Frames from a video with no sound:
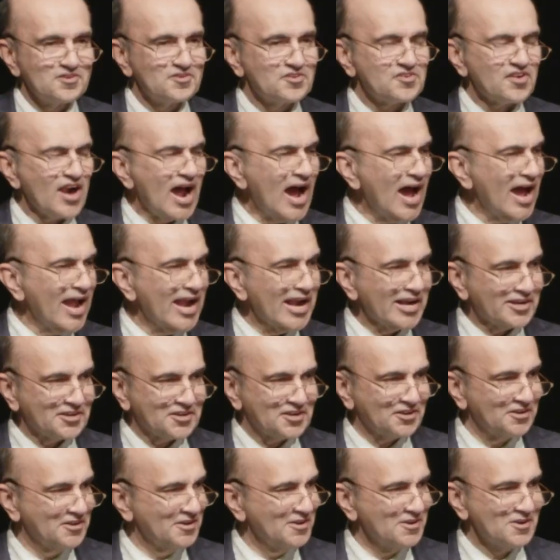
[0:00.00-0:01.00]
Try it.
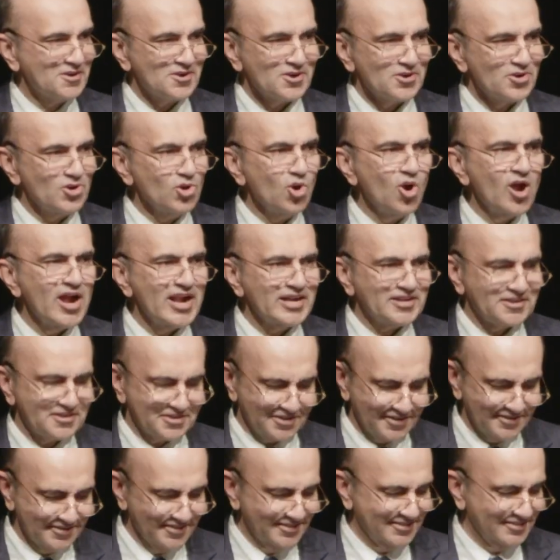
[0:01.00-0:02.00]
Do it.
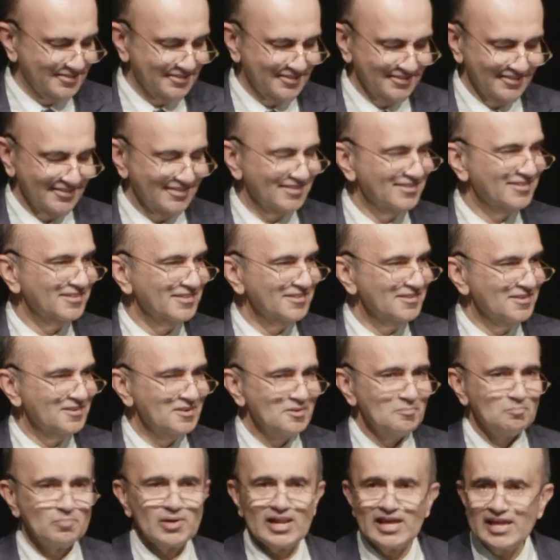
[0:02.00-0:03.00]

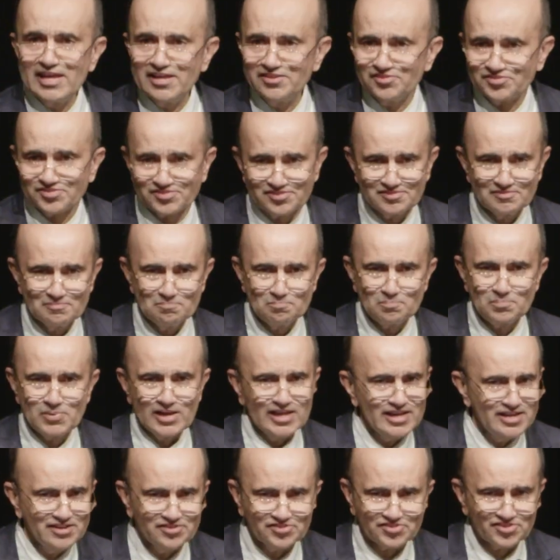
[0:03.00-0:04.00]
Please,
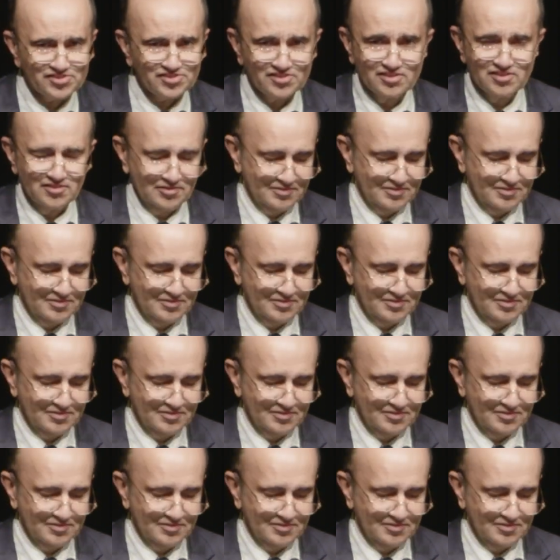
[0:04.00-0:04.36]
please.